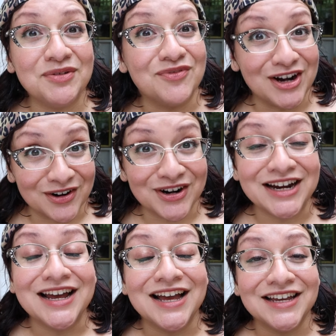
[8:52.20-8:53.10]
Be
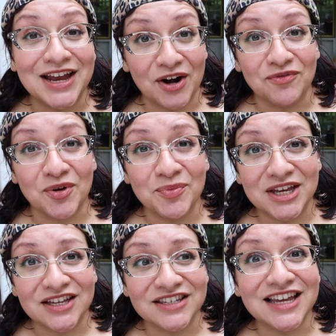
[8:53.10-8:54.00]
very careful
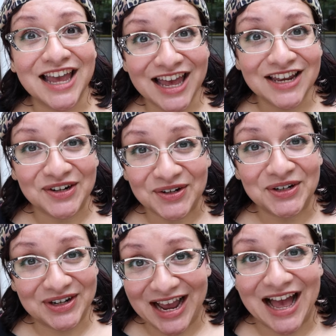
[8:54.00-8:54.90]
because it can hurt
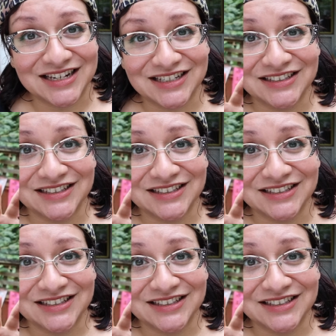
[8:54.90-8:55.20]
your cat.